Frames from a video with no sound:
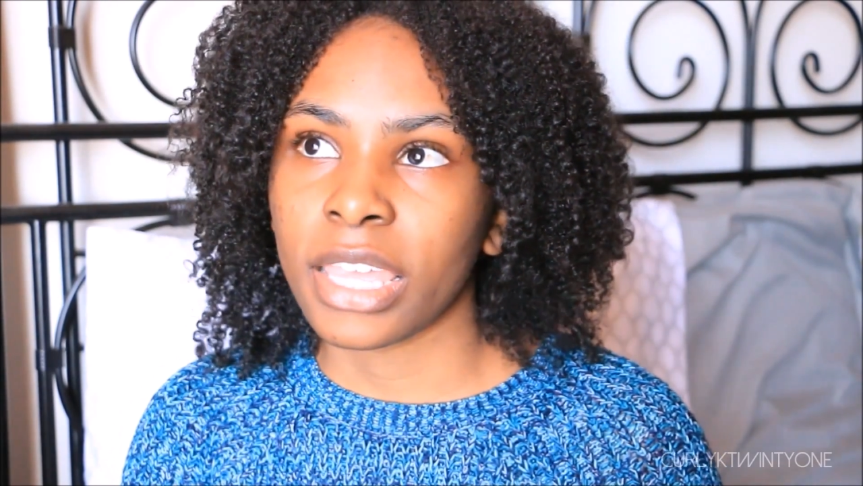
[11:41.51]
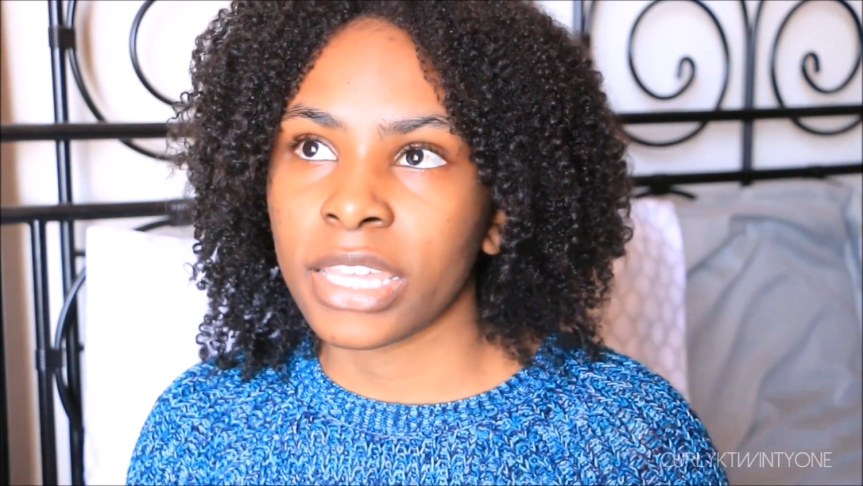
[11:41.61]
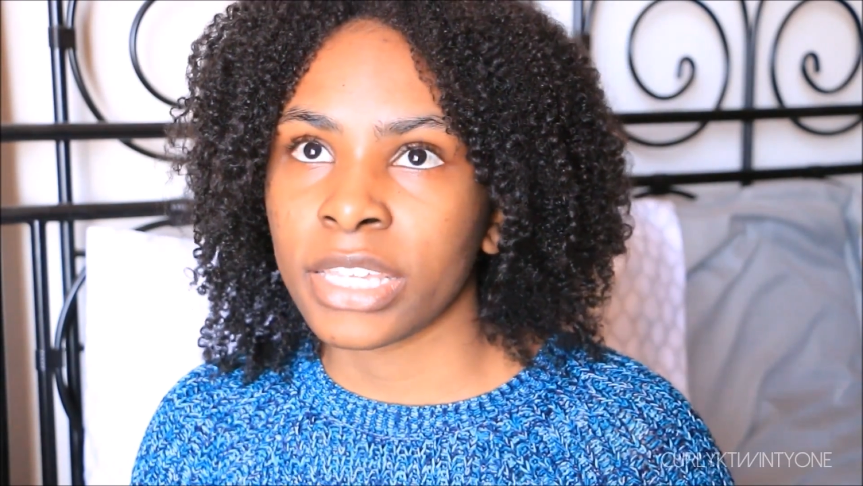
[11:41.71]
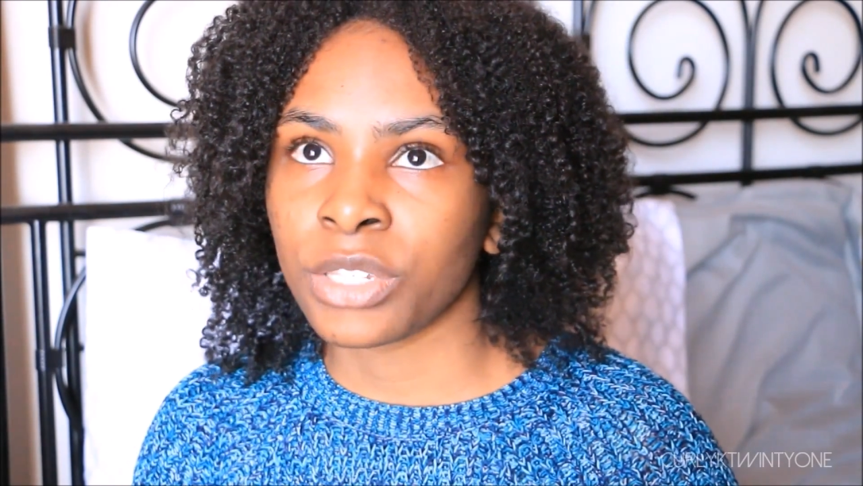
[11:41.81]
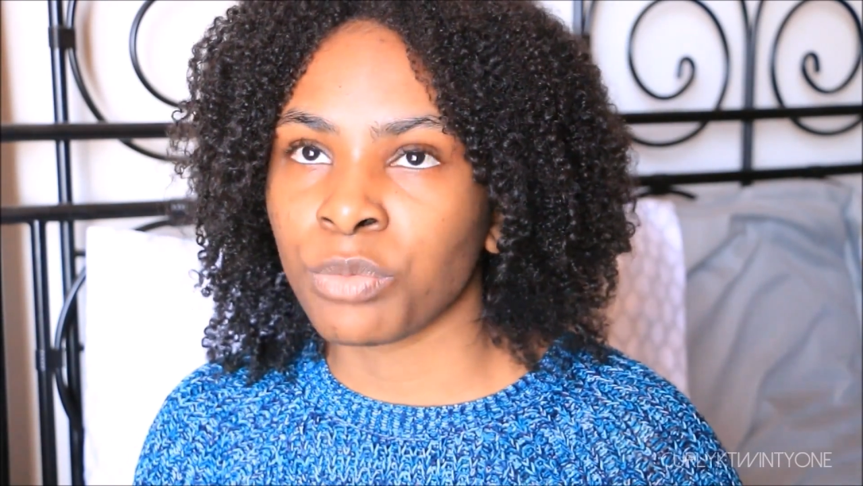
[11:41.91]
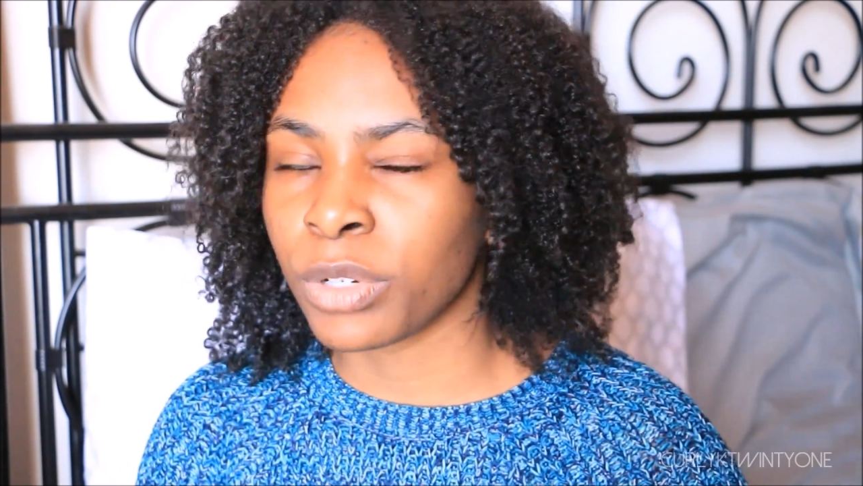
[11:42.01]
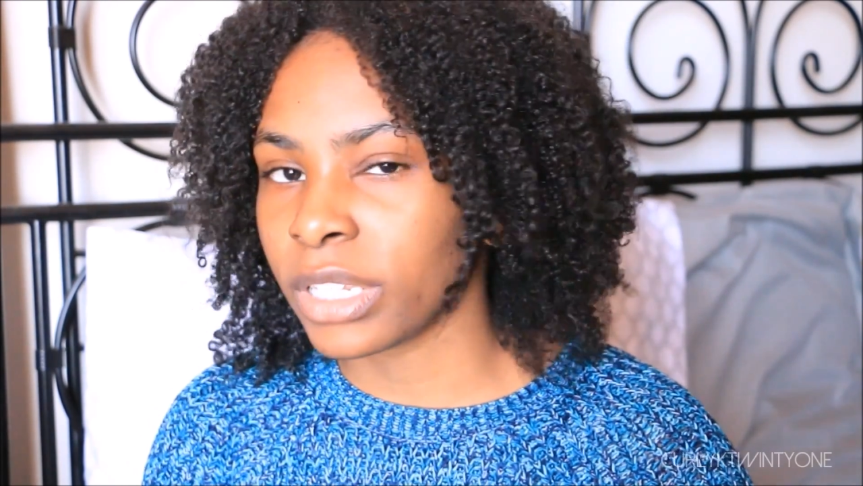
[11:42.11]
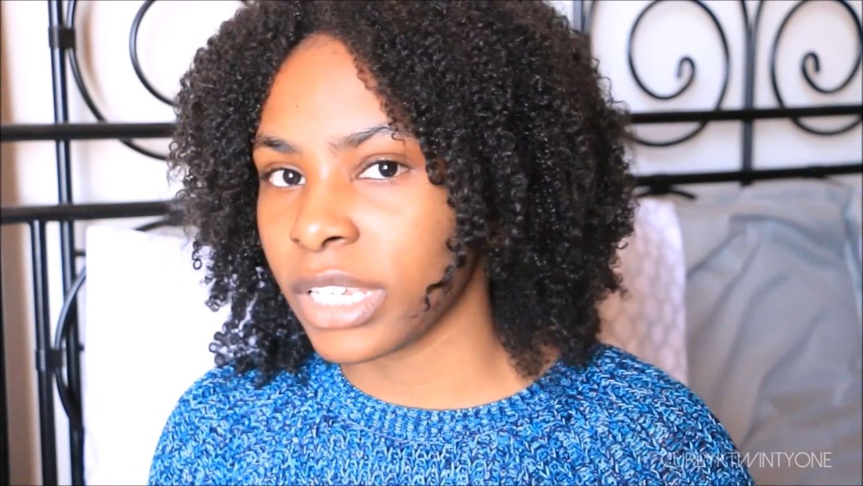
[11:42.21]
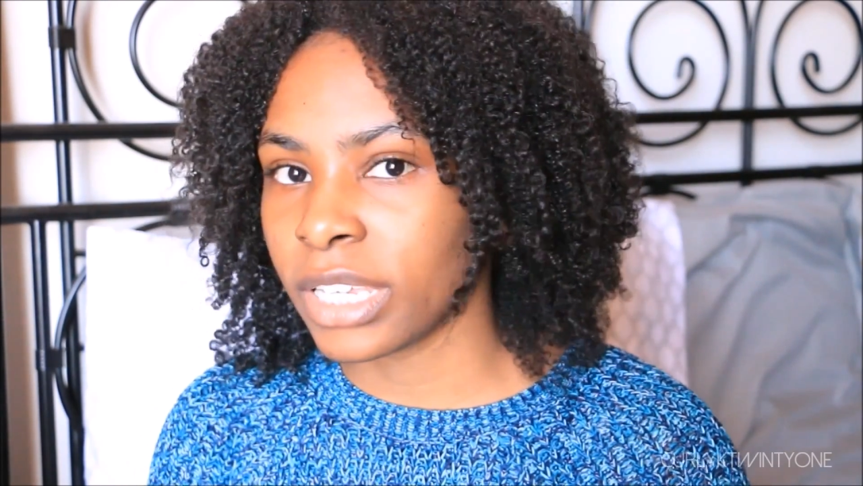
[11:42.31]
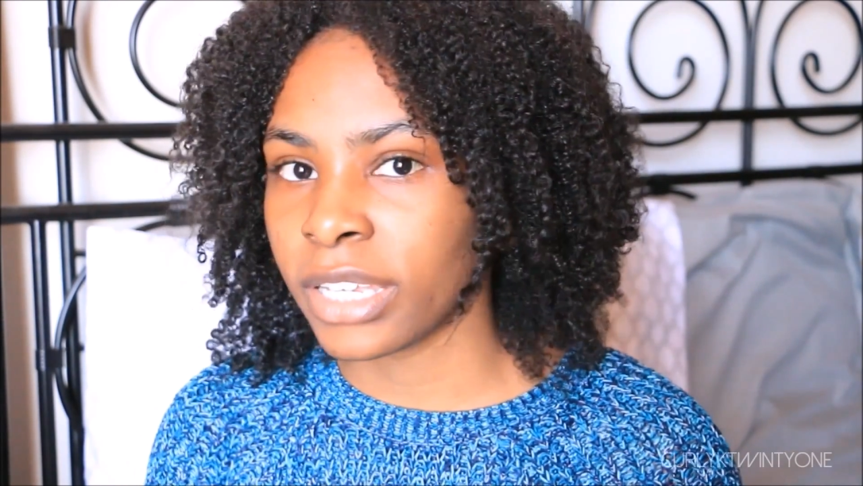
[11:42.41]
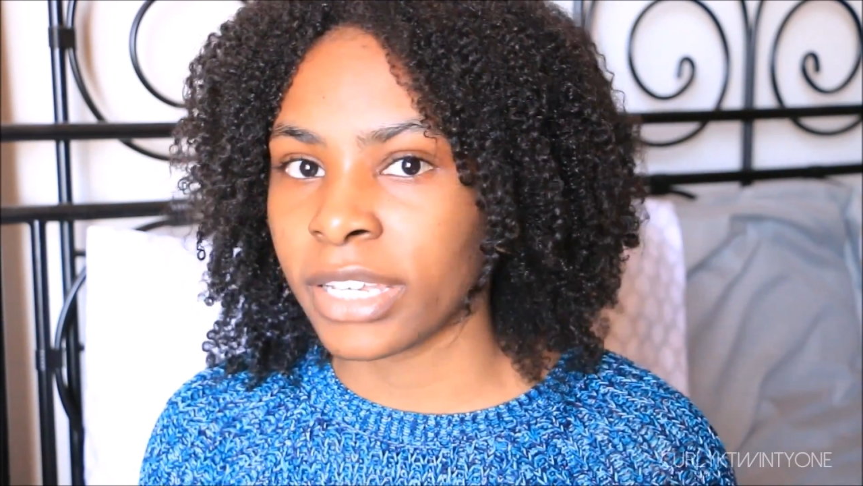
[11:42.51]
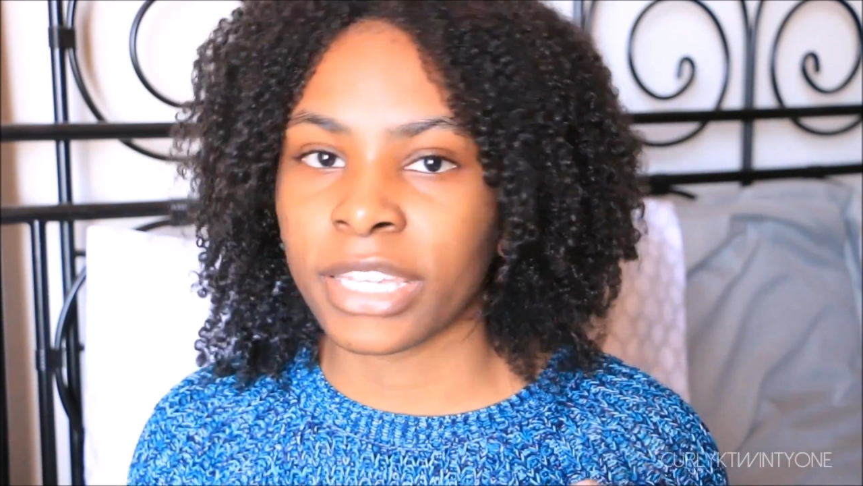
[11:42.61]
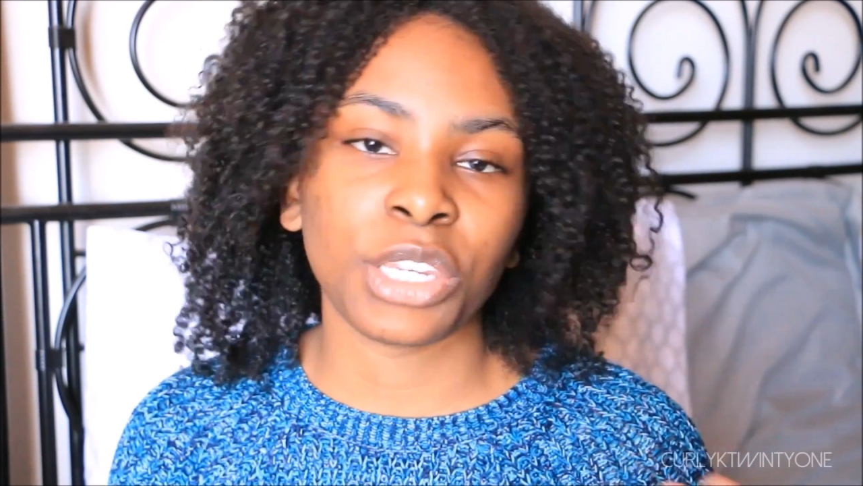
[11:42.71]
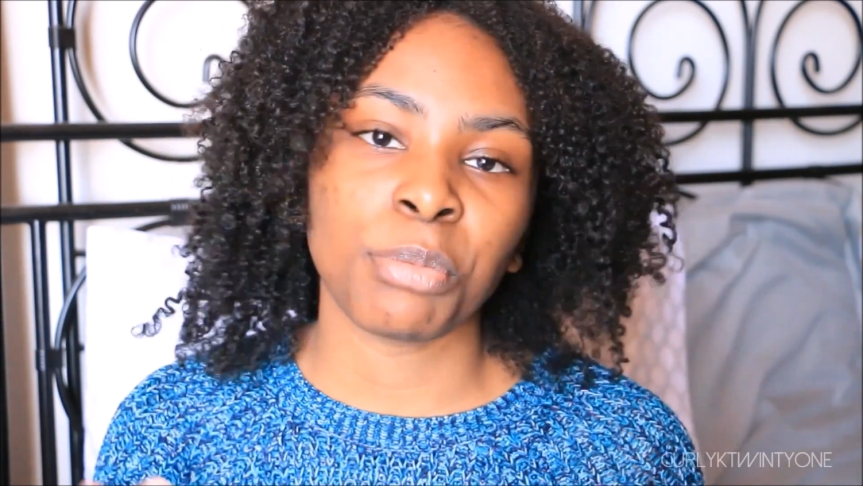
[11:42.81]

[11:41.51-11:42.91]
is really good.